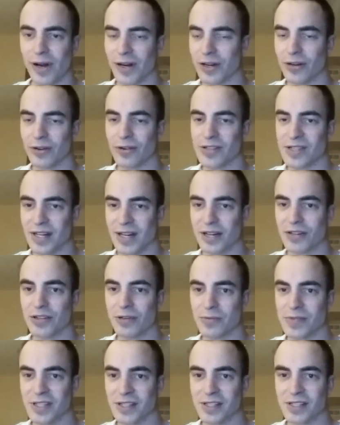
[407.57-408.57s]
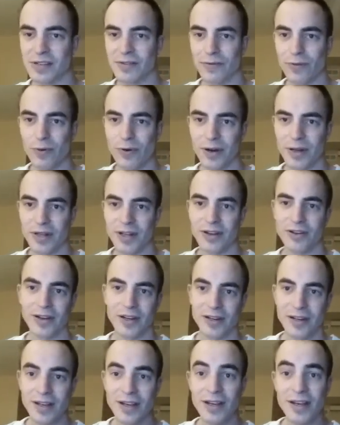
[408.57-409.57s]
I noticed he had Doom 64 in there,
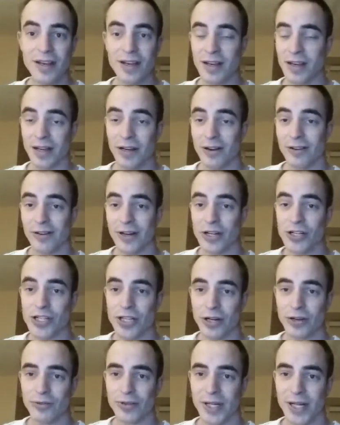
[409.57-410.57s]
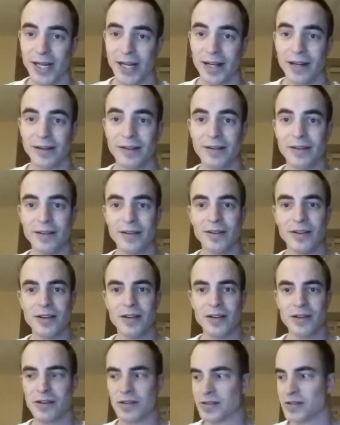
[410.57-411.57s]
and he already shown that.
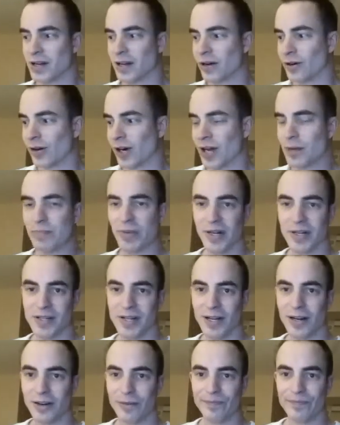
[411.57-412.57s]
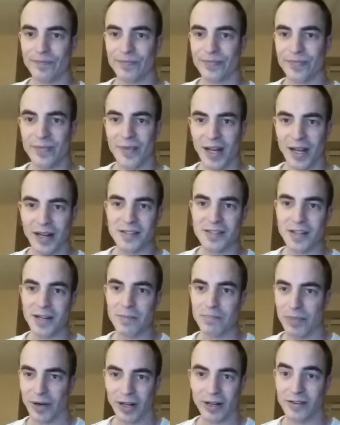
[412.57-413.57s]
So I picked out
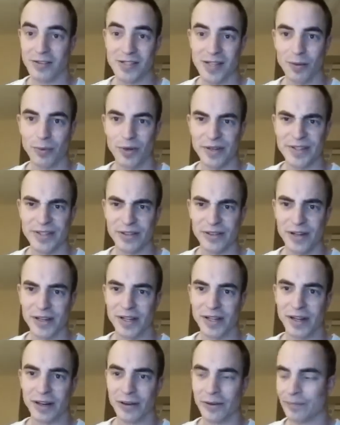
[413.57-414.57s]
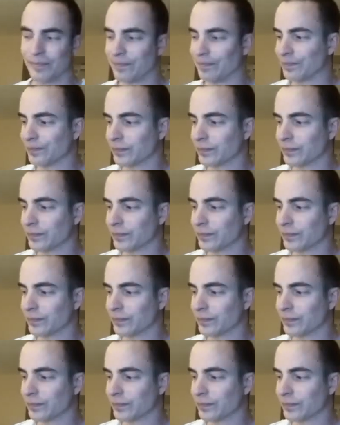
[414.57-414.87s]
Excitebike, because I wasn't on there.